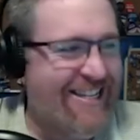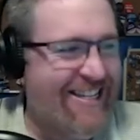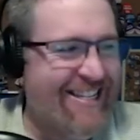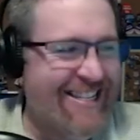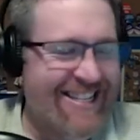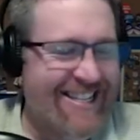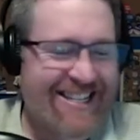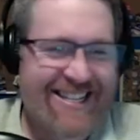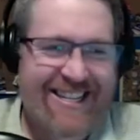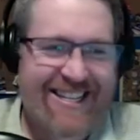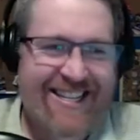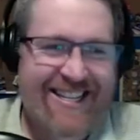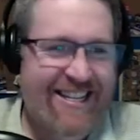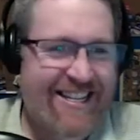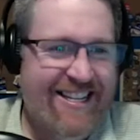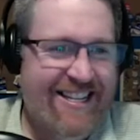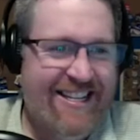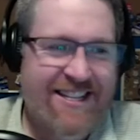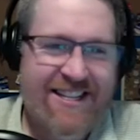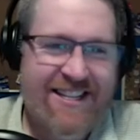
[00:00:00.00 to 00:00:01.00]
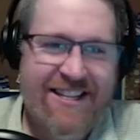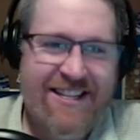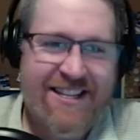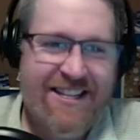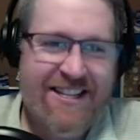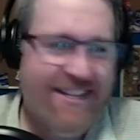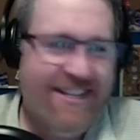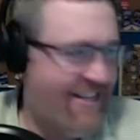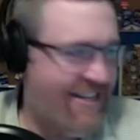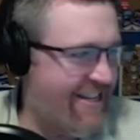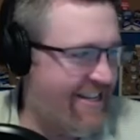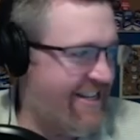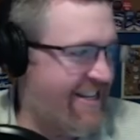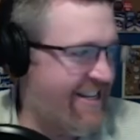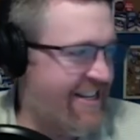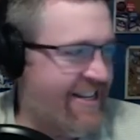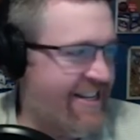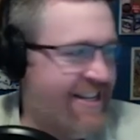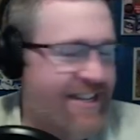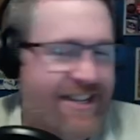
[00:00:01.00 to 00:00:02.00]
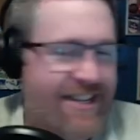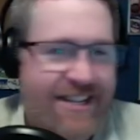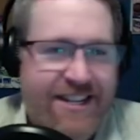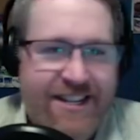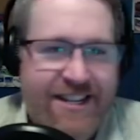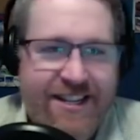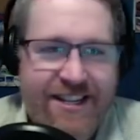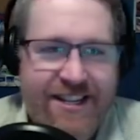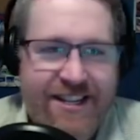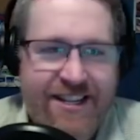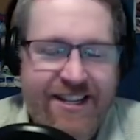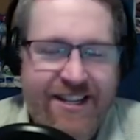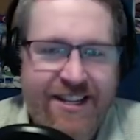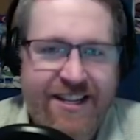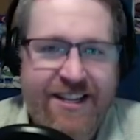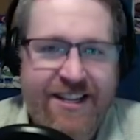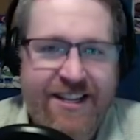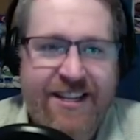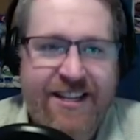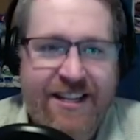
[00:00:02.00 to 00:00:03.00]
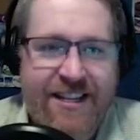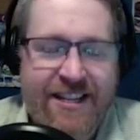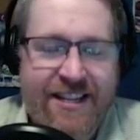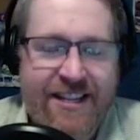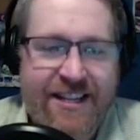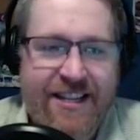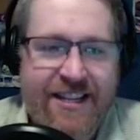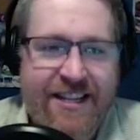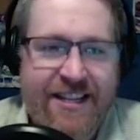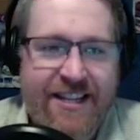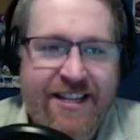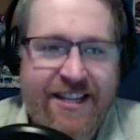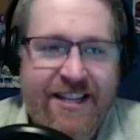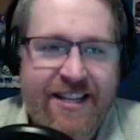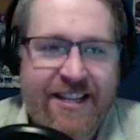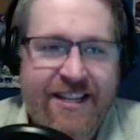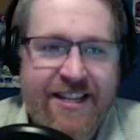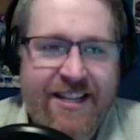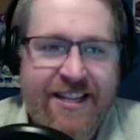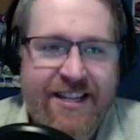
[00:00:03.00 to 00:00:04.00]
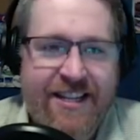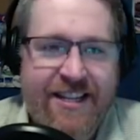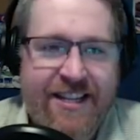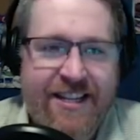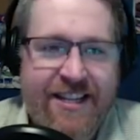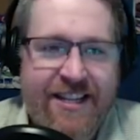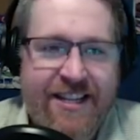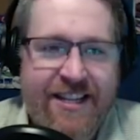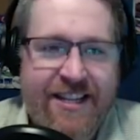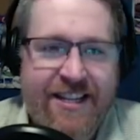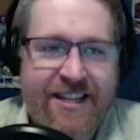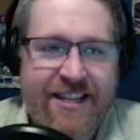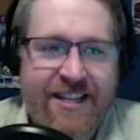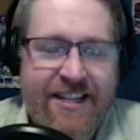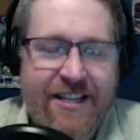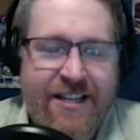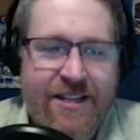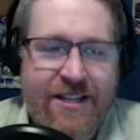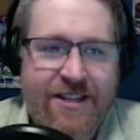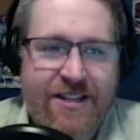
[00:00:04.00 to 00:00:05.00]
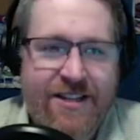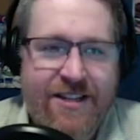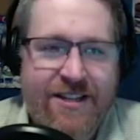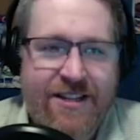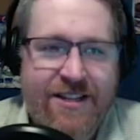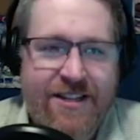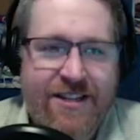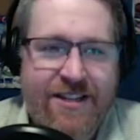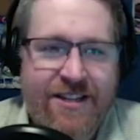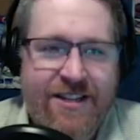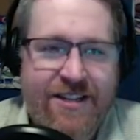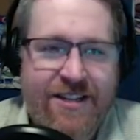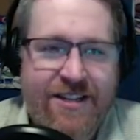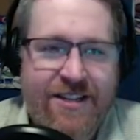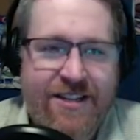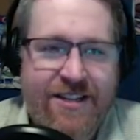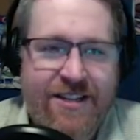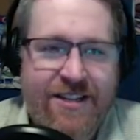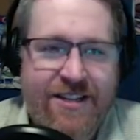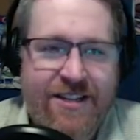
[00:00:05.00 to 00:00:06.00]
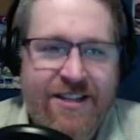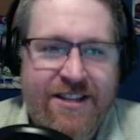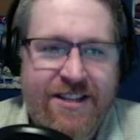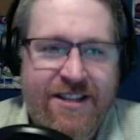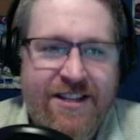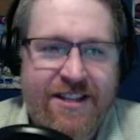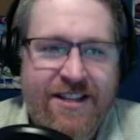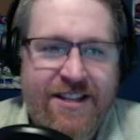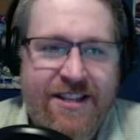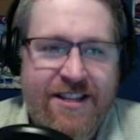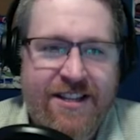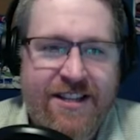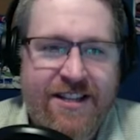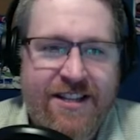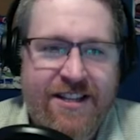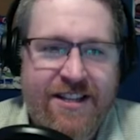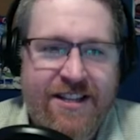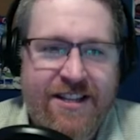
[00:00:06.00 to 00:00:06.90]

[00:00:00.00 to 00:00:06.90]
This person isn't speaking.